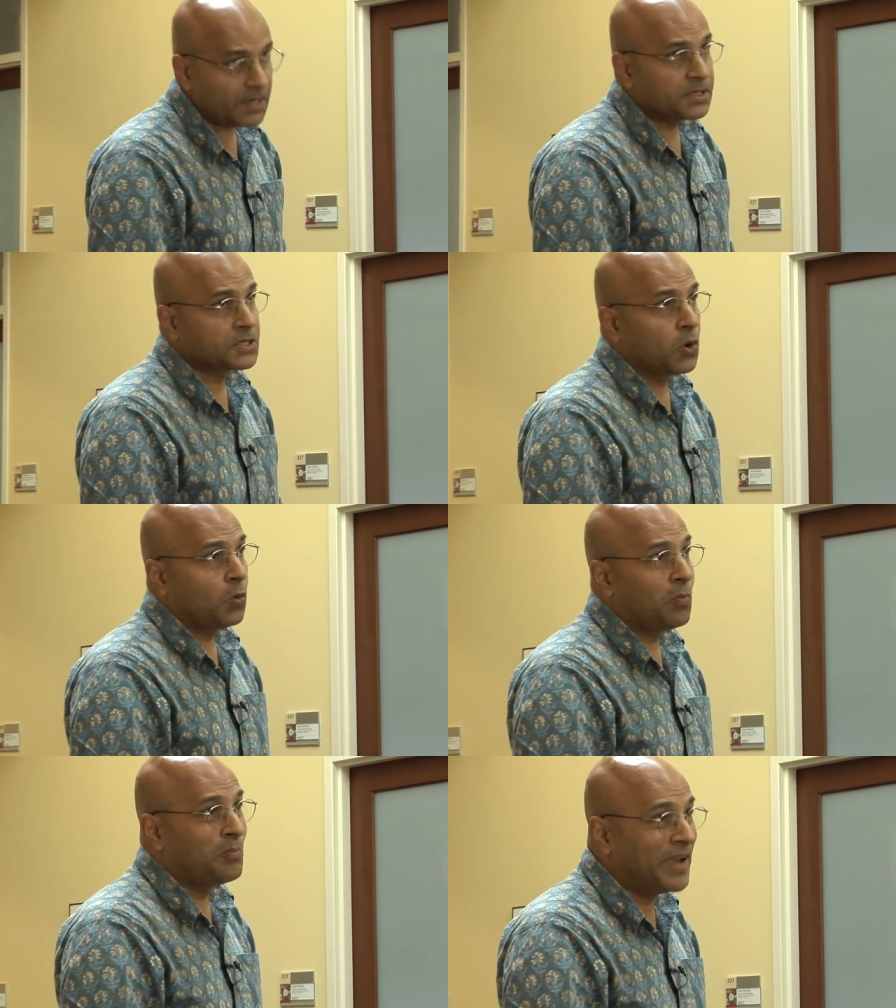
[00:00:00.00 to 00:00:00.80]
so
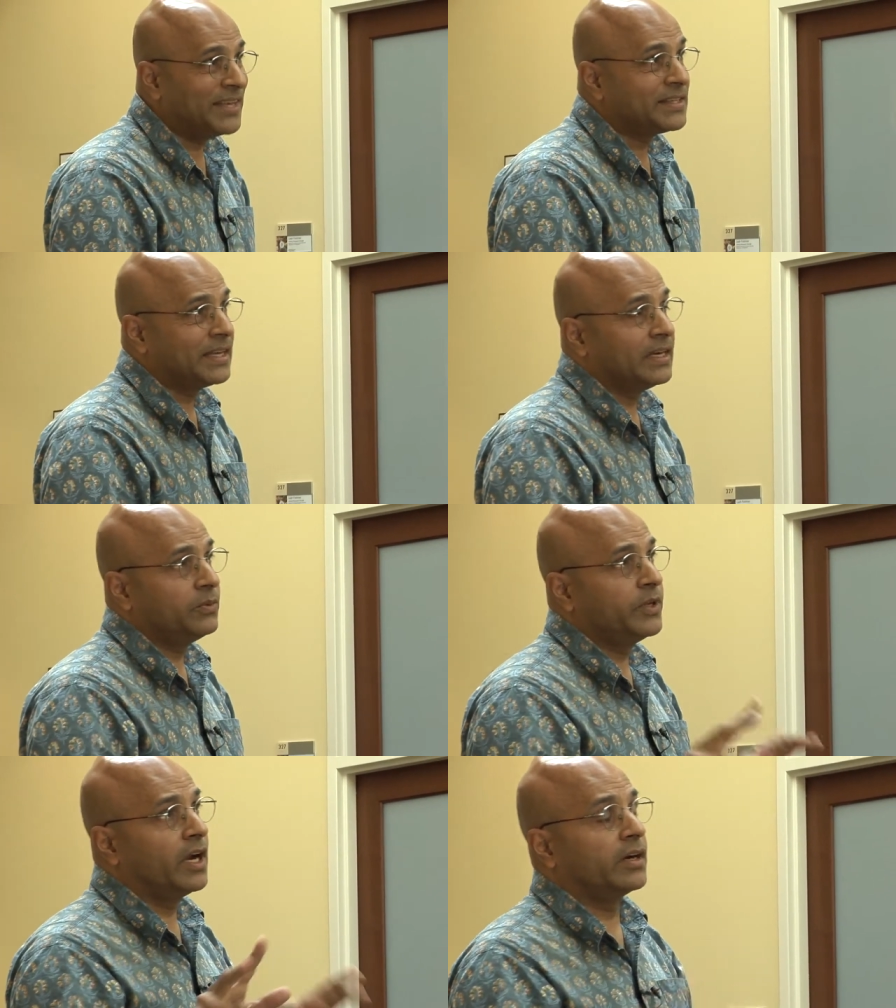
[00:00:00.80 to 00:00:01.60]
basically
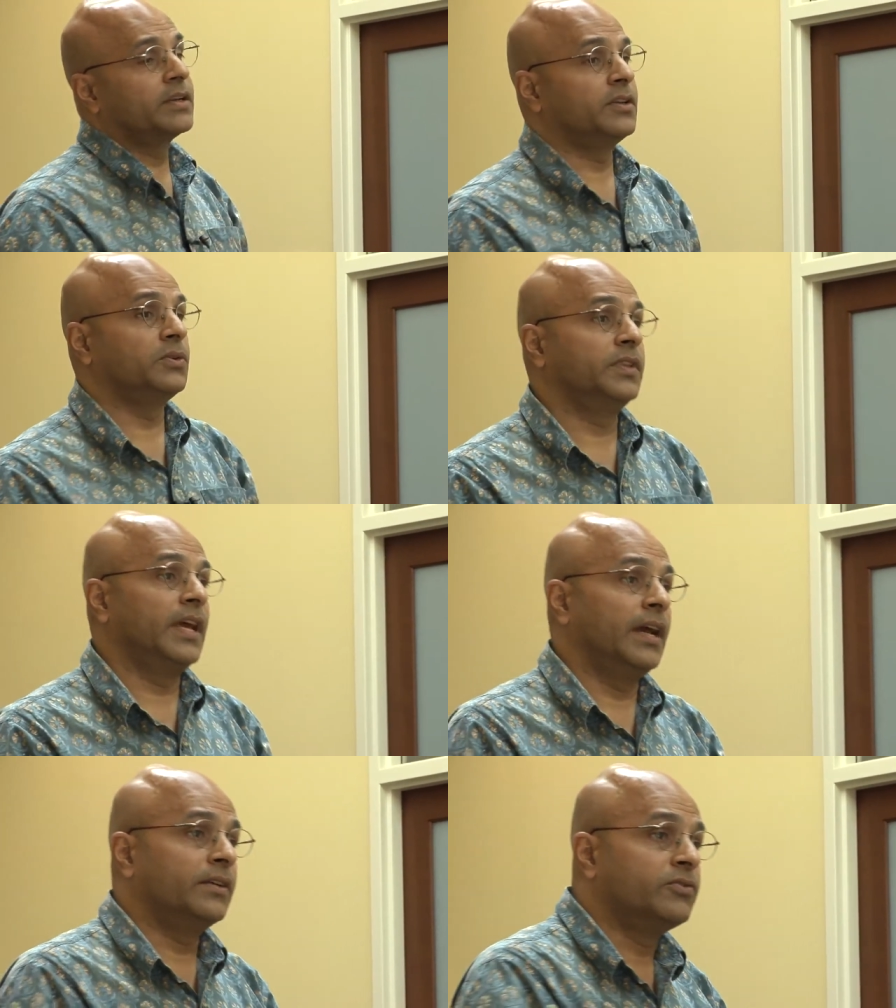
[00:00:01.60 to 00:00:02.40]
we argue
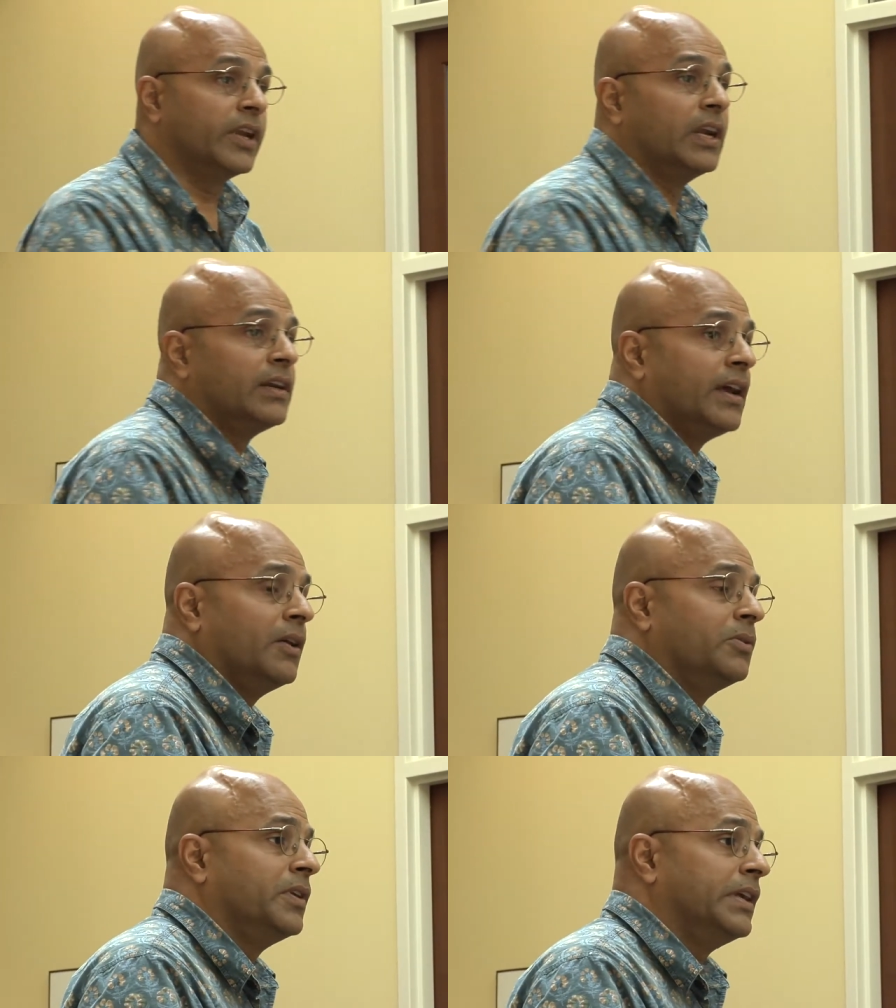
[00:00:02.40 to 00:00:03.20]
that trickle
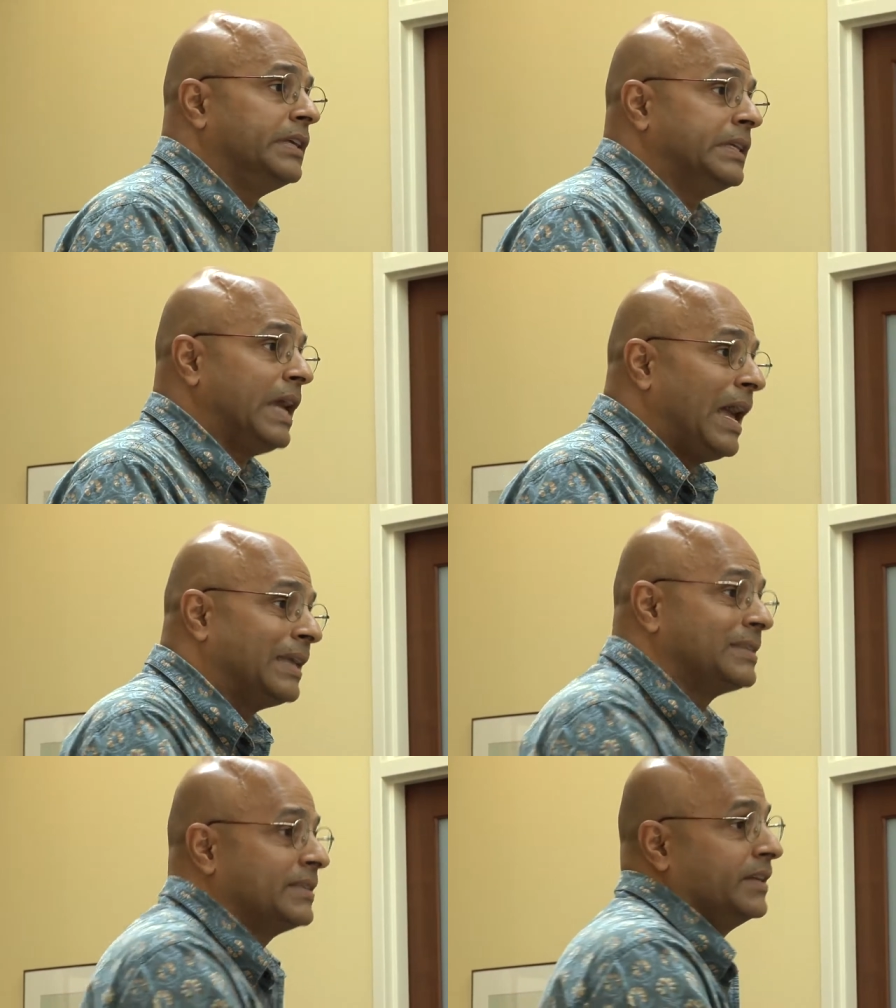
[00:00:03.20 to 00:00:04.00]
down
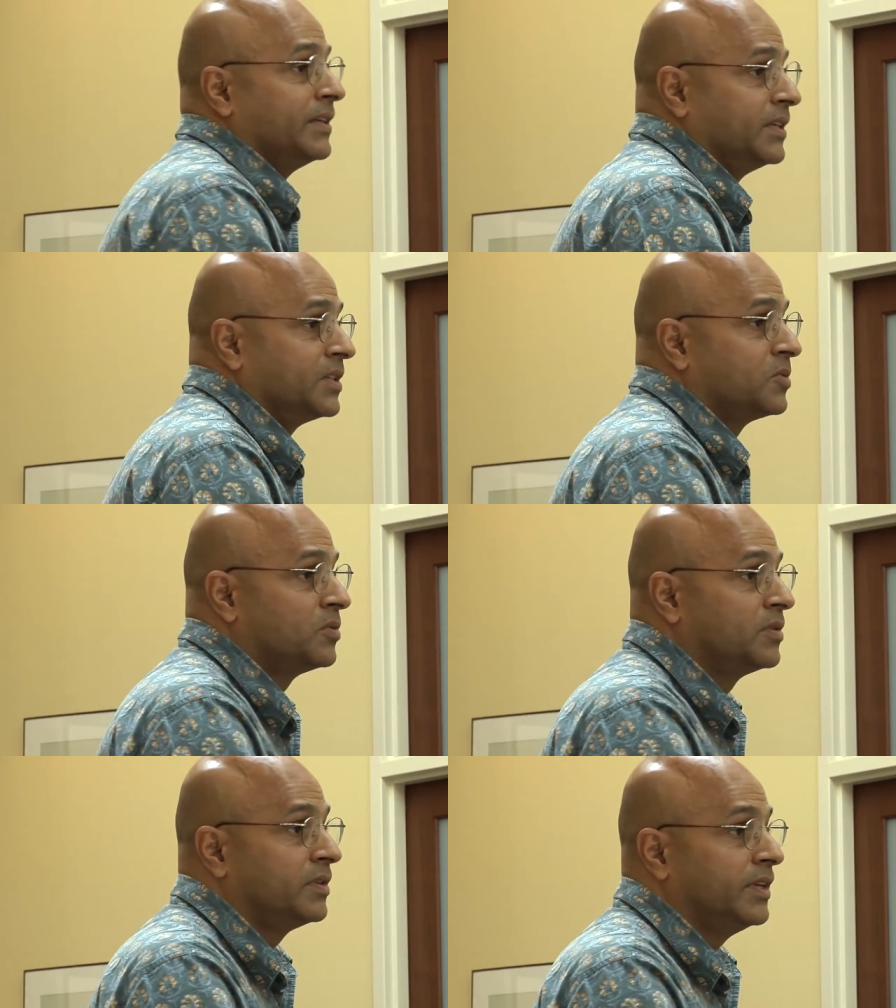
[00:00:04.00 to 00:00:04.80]
as it is
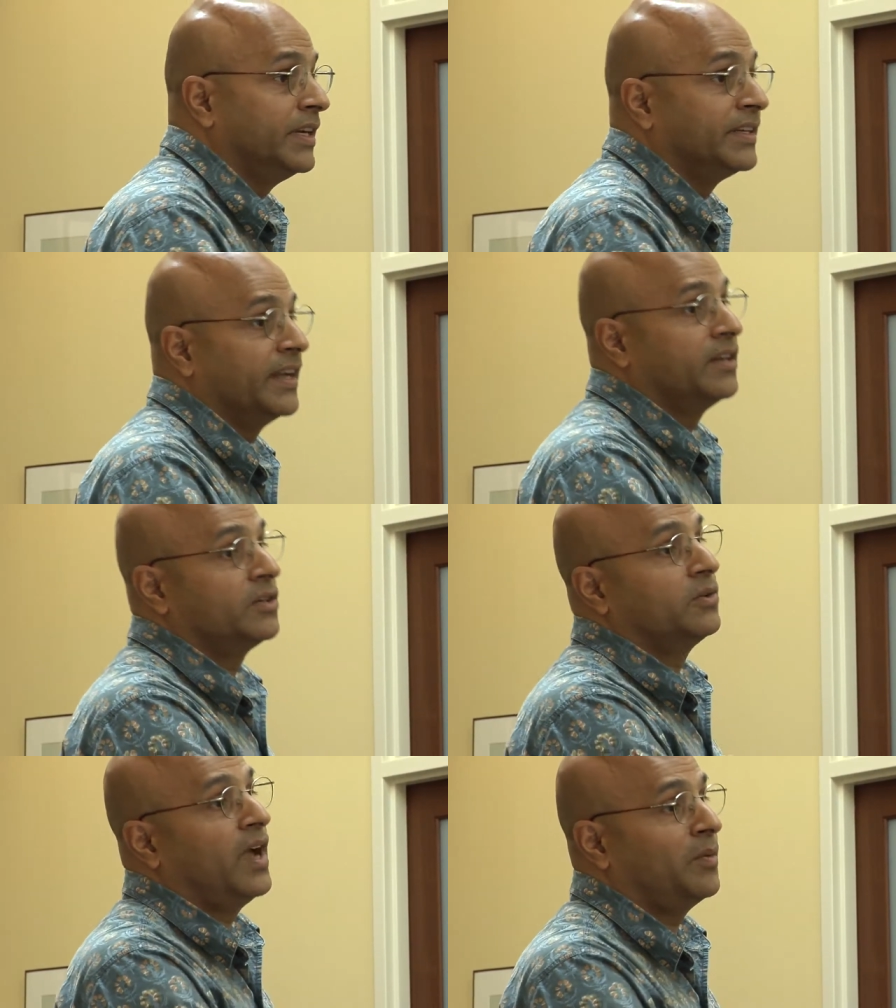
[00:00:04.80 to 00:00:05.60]

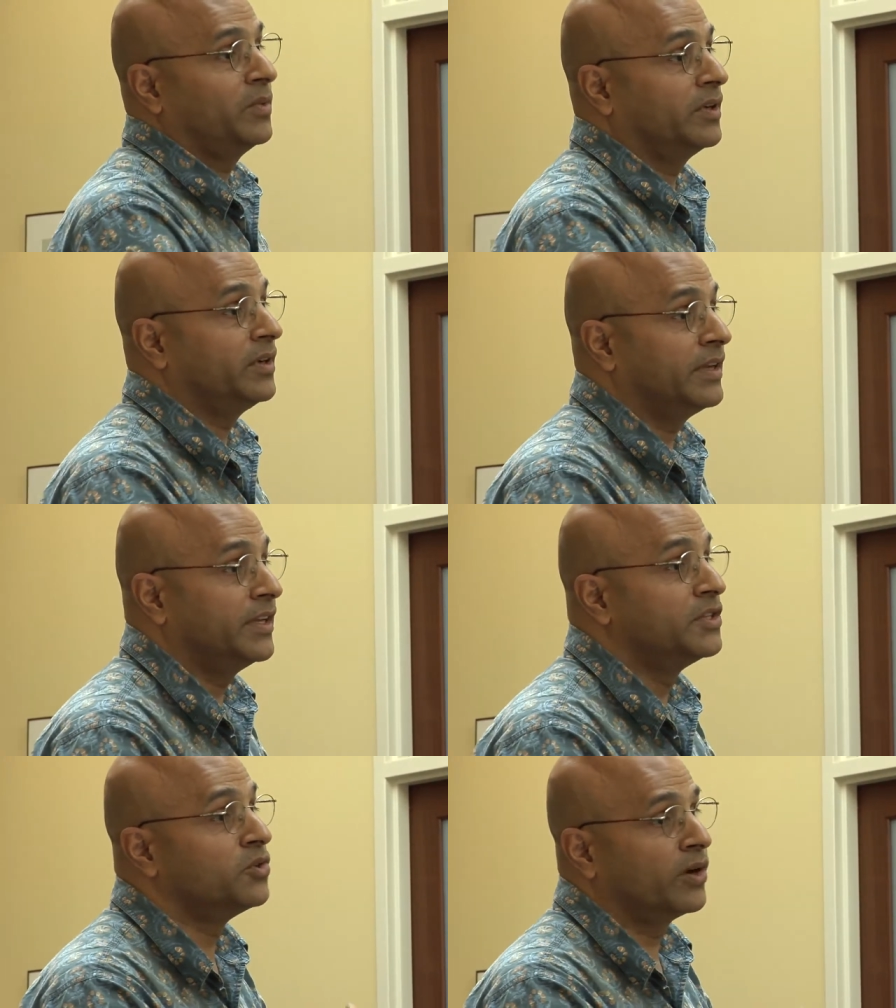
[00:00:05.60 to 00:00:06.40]
intended to happen
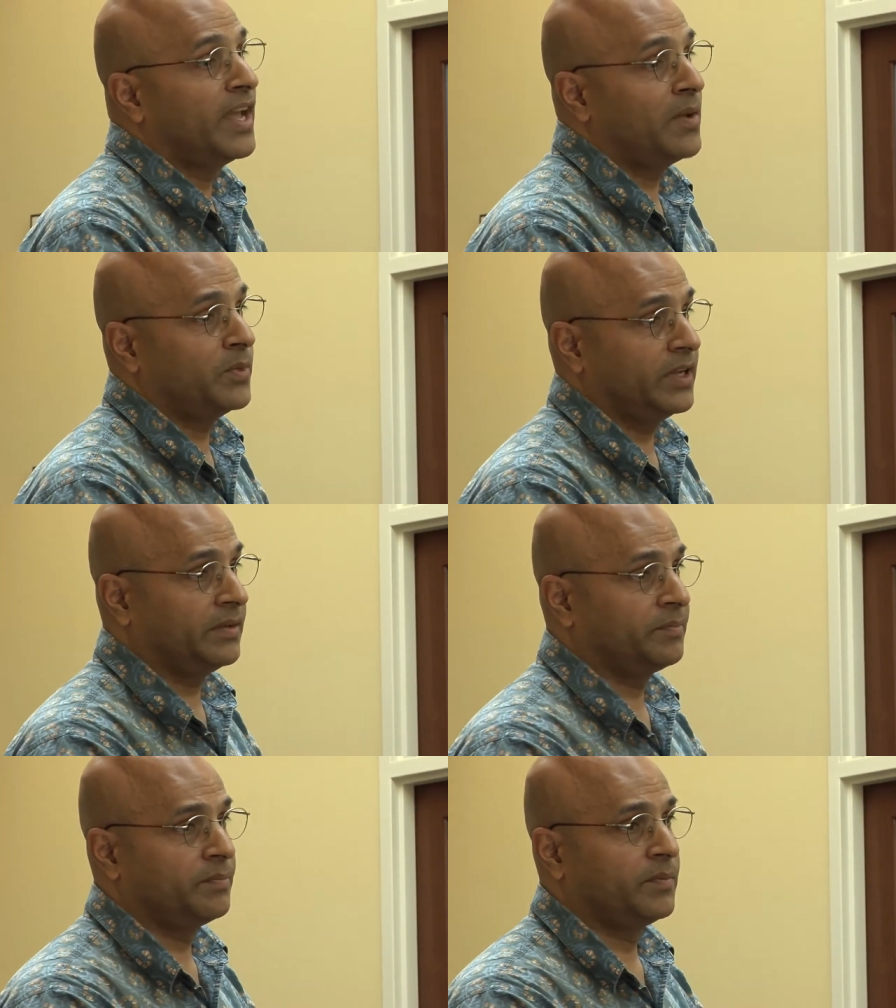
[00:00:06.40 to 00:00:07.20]
is not
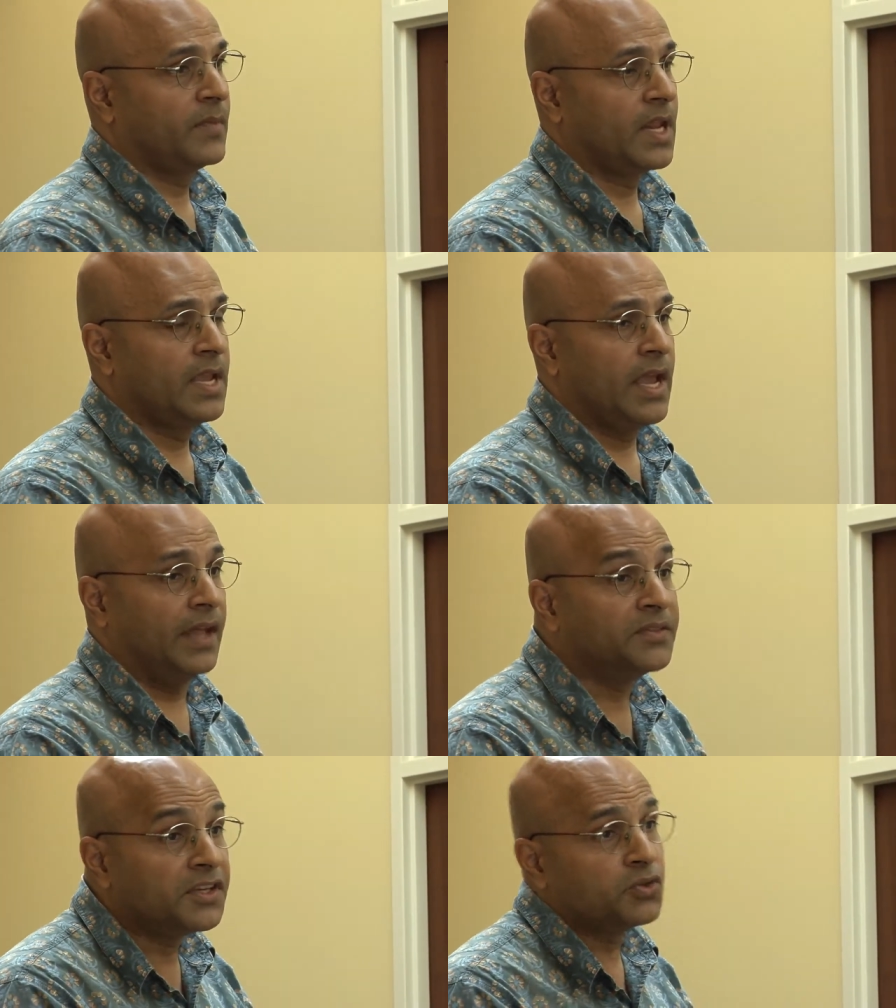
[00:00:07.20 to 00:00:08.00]
happening.
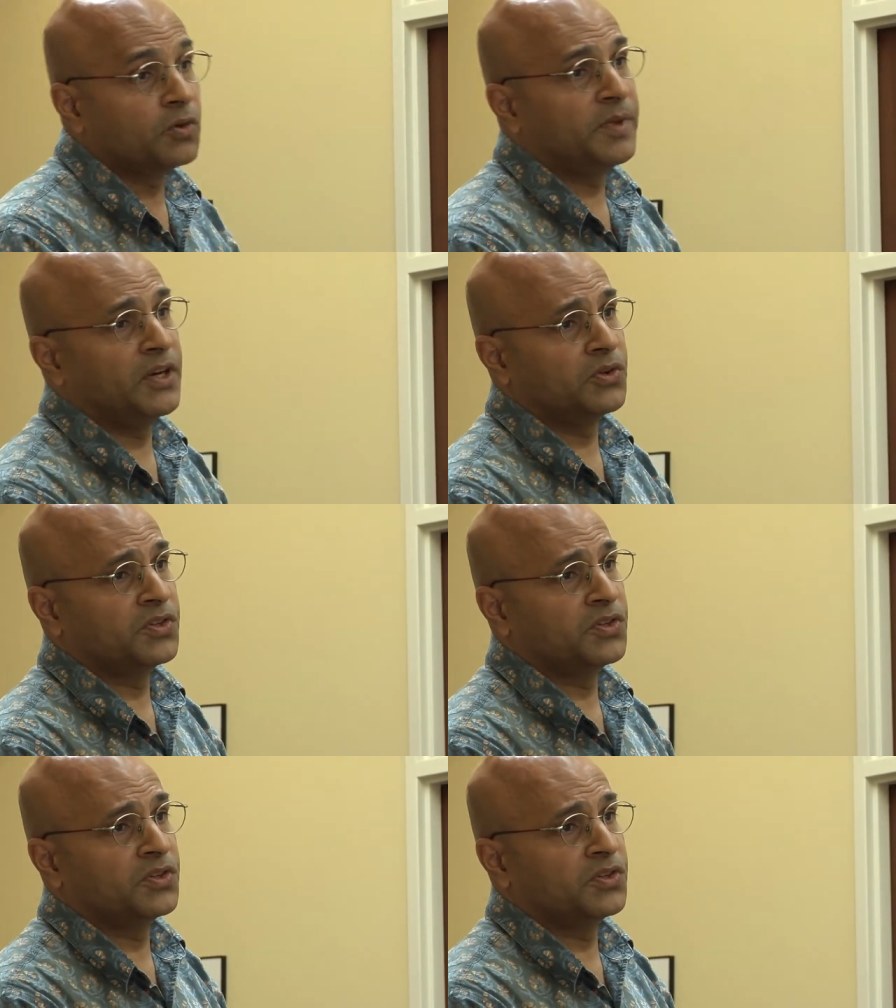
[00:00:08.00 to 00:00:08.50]
And this should be no